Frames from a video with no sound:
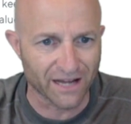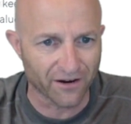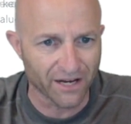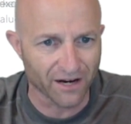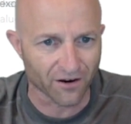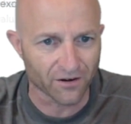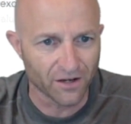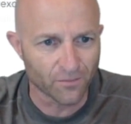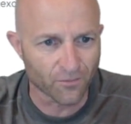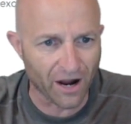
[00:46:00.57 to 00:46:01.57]
Now here,
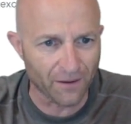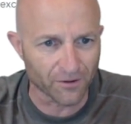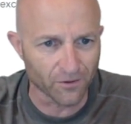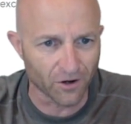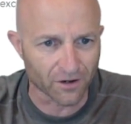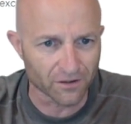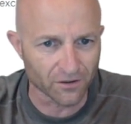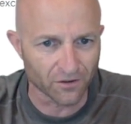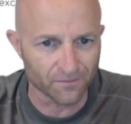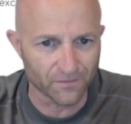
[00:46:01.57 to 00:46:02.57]
problem. Look,
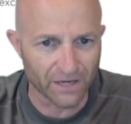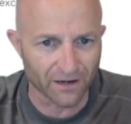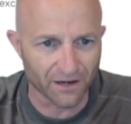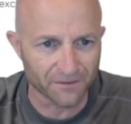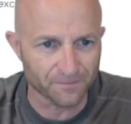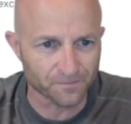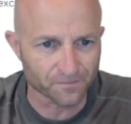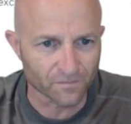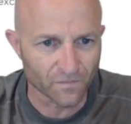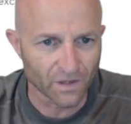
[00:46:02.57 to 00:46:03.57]
hang on.
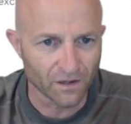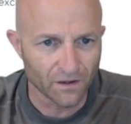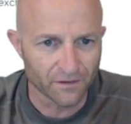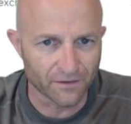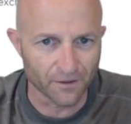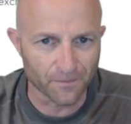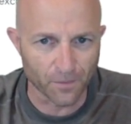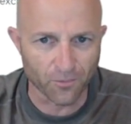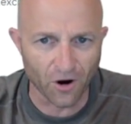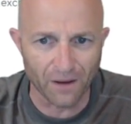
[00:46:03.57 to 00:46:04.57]

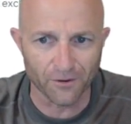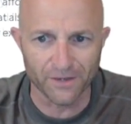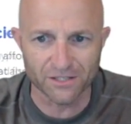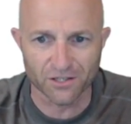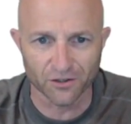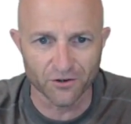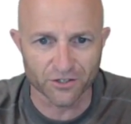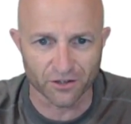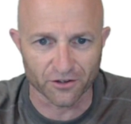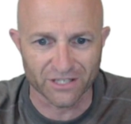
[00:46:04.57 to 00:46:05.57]
The problem and
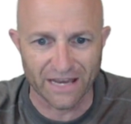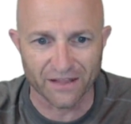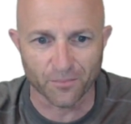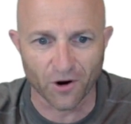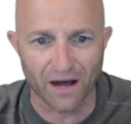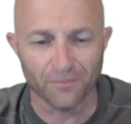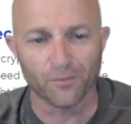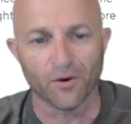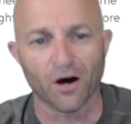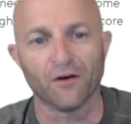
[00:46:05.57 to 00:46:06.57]
solution. They're saying the
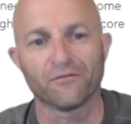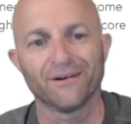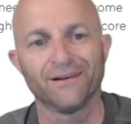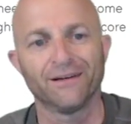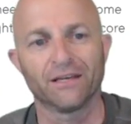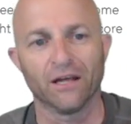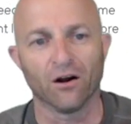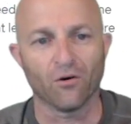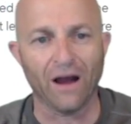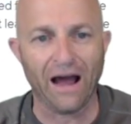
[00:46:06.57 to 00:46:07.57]
problem of
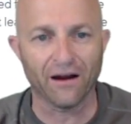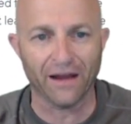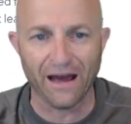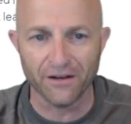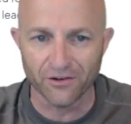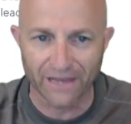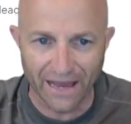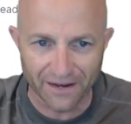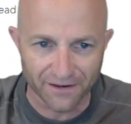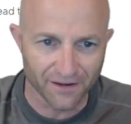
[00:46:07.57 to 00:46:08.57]
how do you
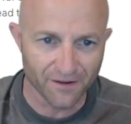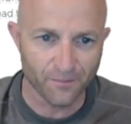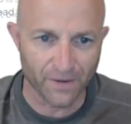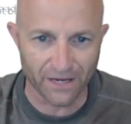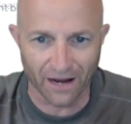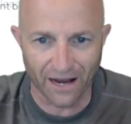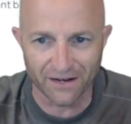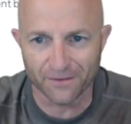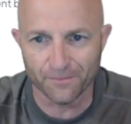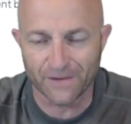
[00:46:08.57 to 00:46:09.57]
get
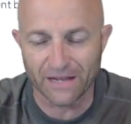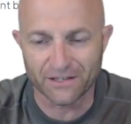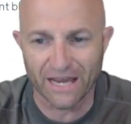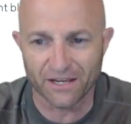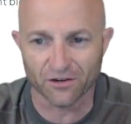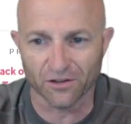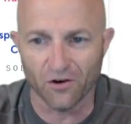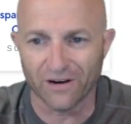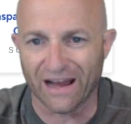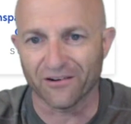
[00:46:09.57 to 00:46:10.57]
beyond and take your
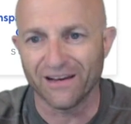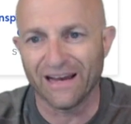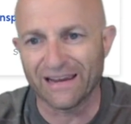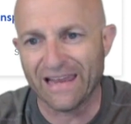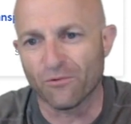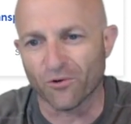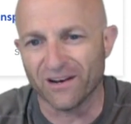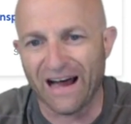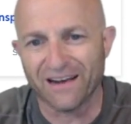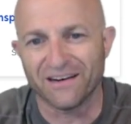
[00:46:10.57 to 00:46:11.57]
loan out? Again, we're
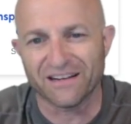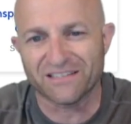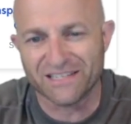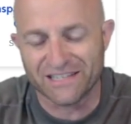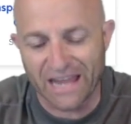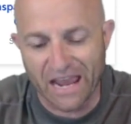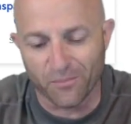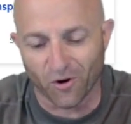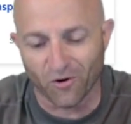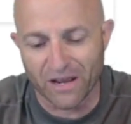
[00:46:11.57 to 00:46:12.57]
not in a
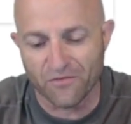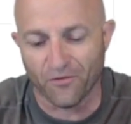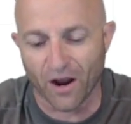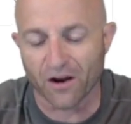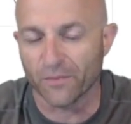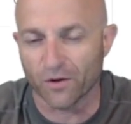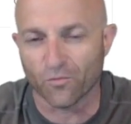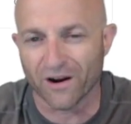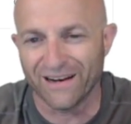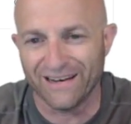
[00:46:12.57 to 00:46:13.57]
stable environment.
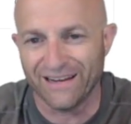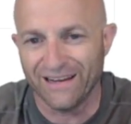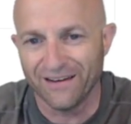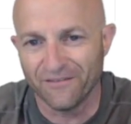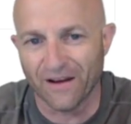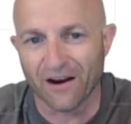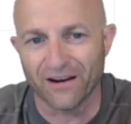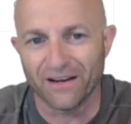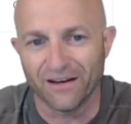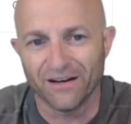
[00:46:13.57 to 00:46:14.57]
We're in a
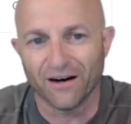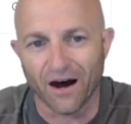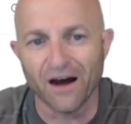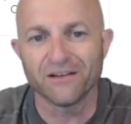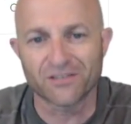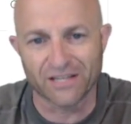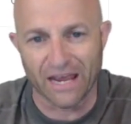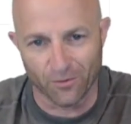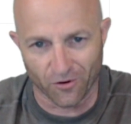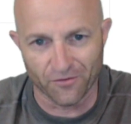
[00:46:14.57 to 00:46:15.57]
very
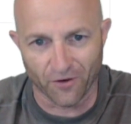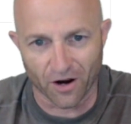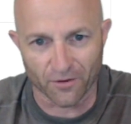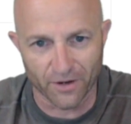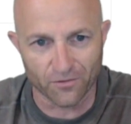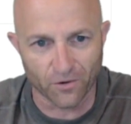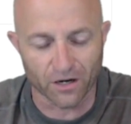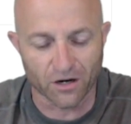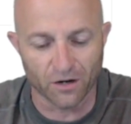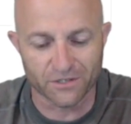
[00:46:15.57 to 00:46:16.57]
unstable environment when
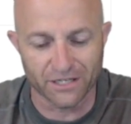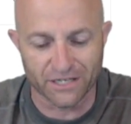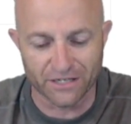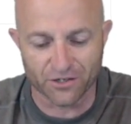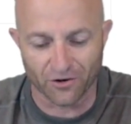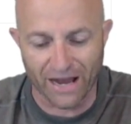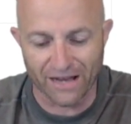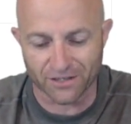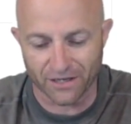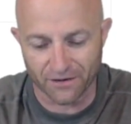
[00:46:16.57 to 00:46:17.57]
it comes to digital
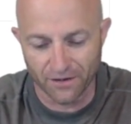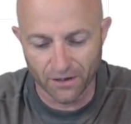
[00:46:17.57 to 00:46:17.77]
asset.